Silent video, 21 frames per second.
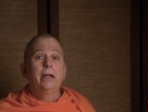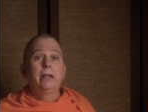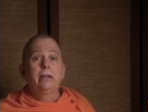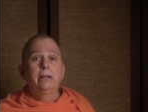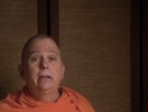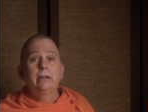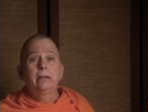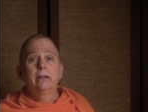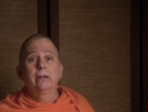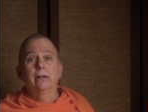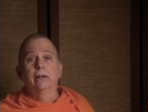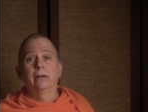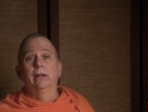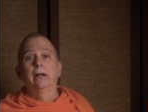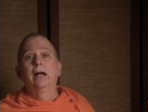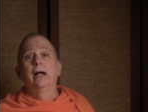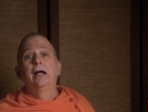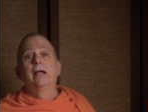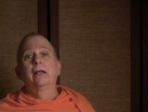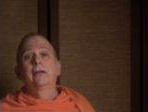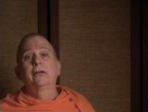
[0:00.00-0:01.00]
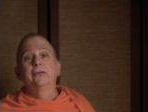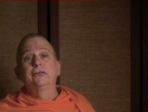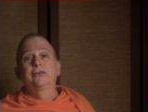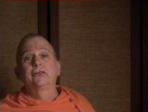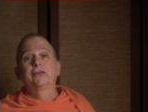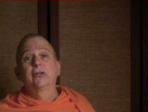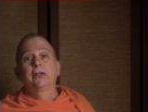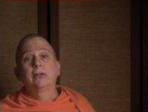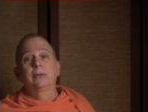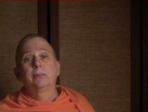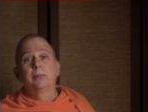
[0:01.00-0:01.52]
Here, the
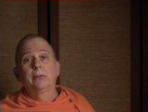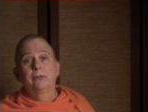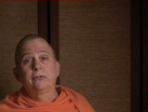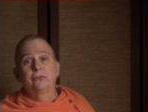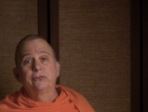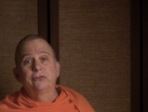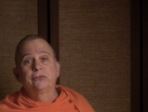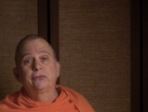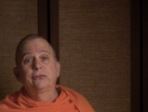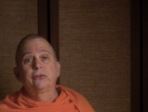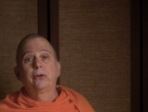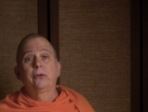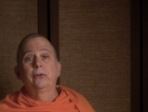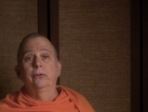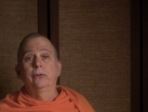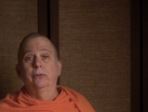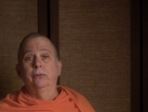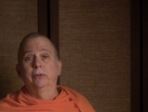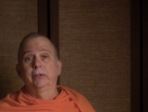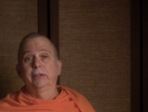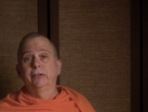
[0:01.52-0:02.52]
syllable so